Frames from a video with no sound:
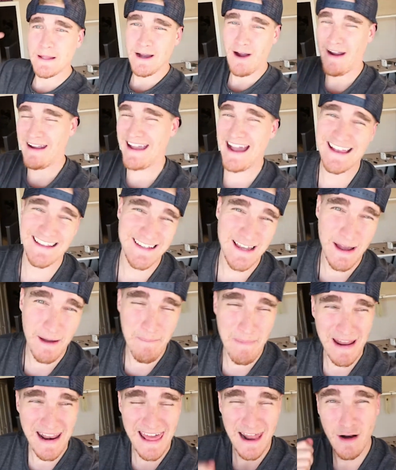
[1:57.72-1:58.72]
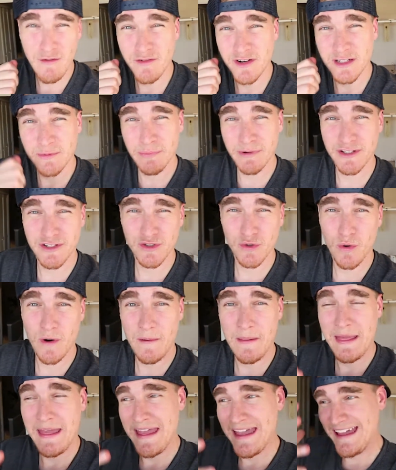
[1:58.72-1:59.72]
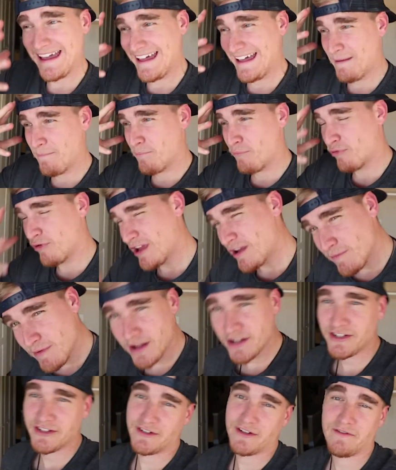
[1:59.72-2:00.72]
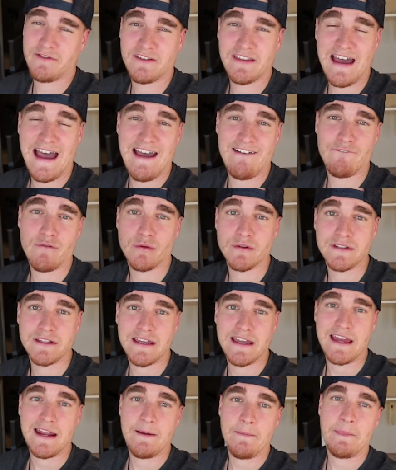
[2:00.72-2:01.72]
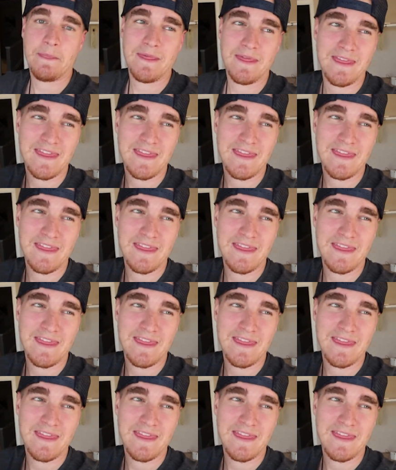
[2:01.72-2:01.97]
All right, guys, about to head over to Sprint Store, pre-register for the iPhone 10.